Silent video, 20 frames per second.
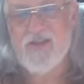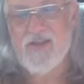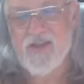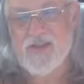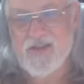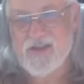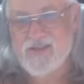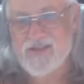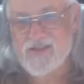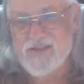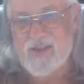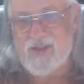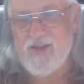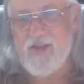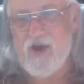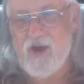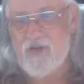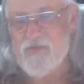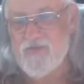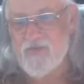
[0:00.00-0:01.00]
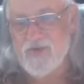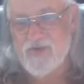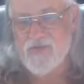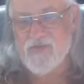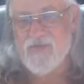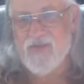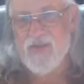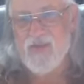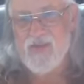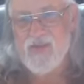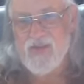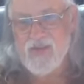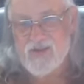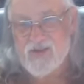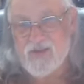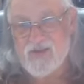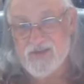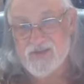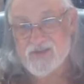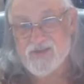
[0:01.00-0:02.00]
like I say often, he
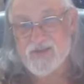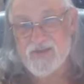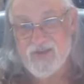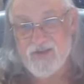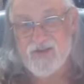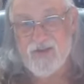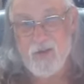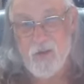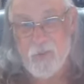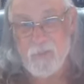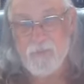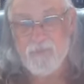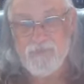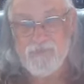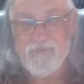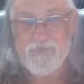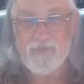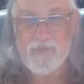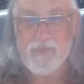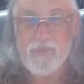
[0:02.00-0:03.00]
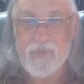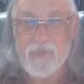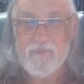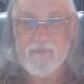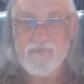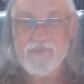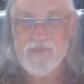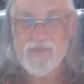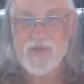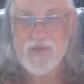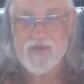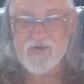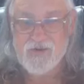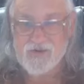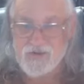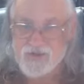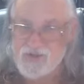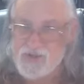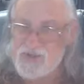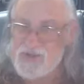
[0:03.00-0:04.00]
could have stayed home. He
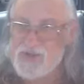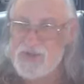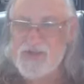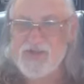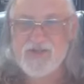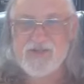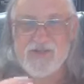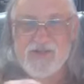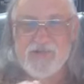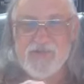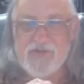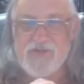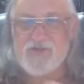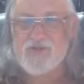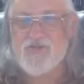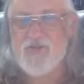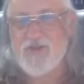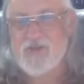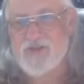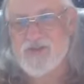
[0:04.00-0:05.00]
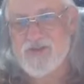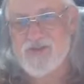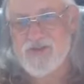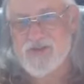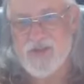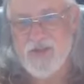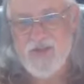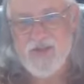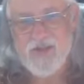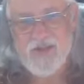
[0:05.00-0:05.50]
could have just sent some instructions,